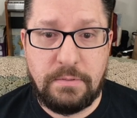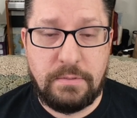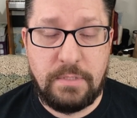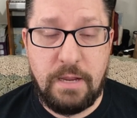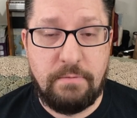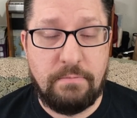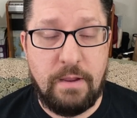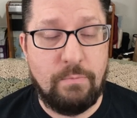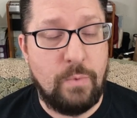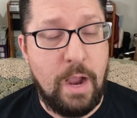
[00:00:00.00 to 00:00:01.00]

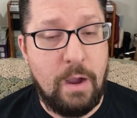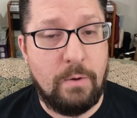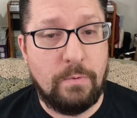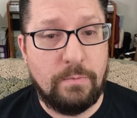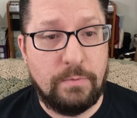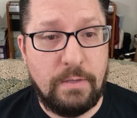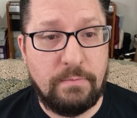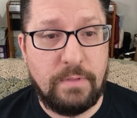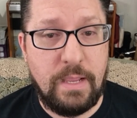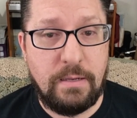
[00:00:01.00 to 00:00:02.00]

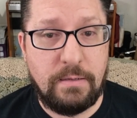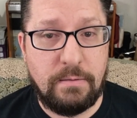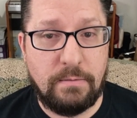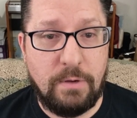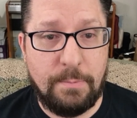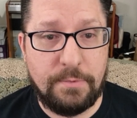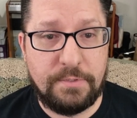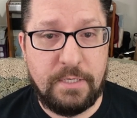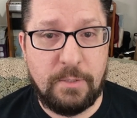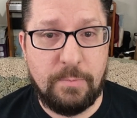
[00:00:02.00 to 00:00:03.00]
they almost
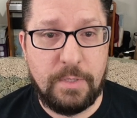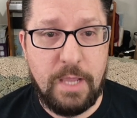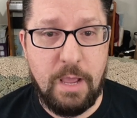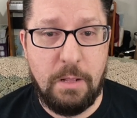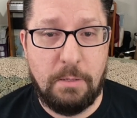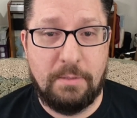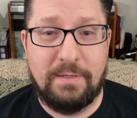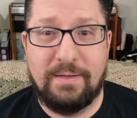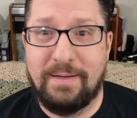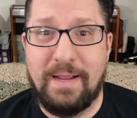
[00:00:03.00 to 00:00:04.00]
killed Miguel.
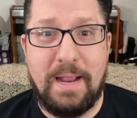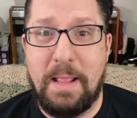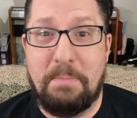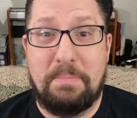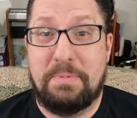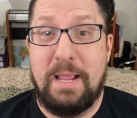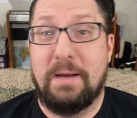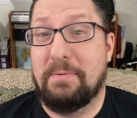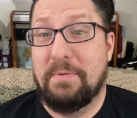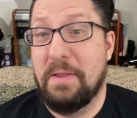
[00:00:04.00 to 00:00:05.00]
I'm
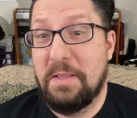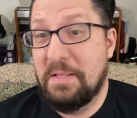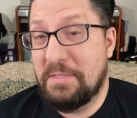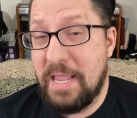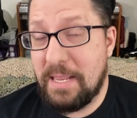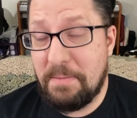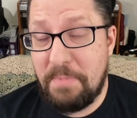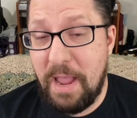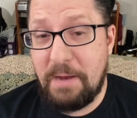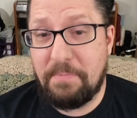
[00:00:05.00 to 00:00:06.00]
taken
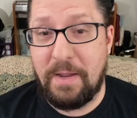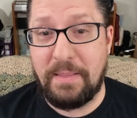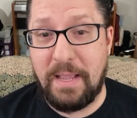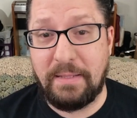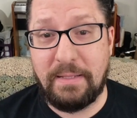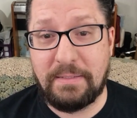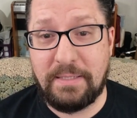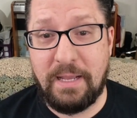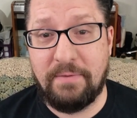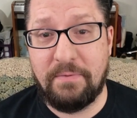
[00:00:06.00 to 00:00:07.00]
aback by that. That's
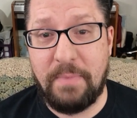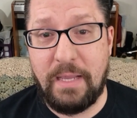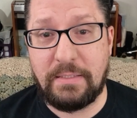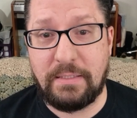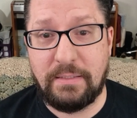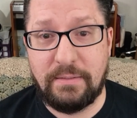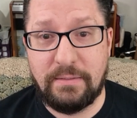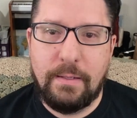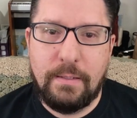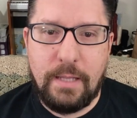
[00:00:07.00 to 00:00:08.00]
kind of amazing.
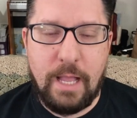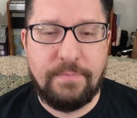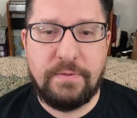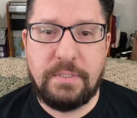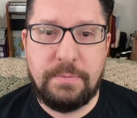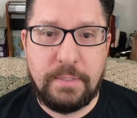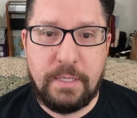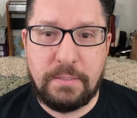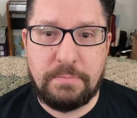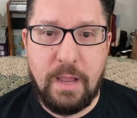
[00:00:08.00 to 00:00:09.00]
Obviously,
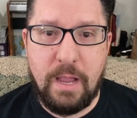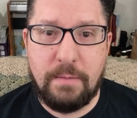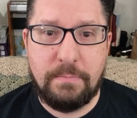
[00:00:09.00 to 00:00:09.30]
Miguel's mom,